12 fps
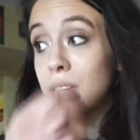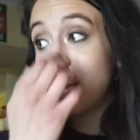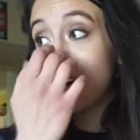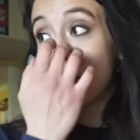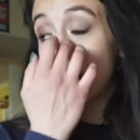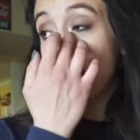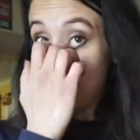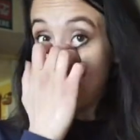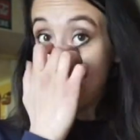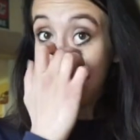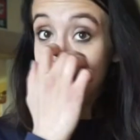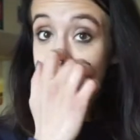low,
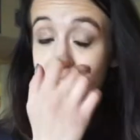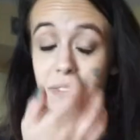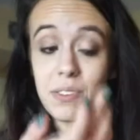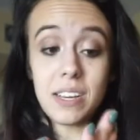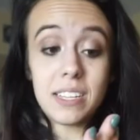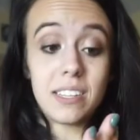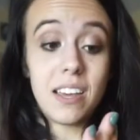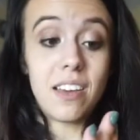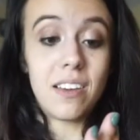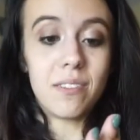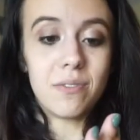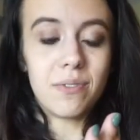and if you guys
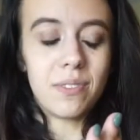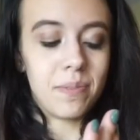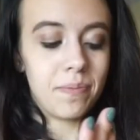have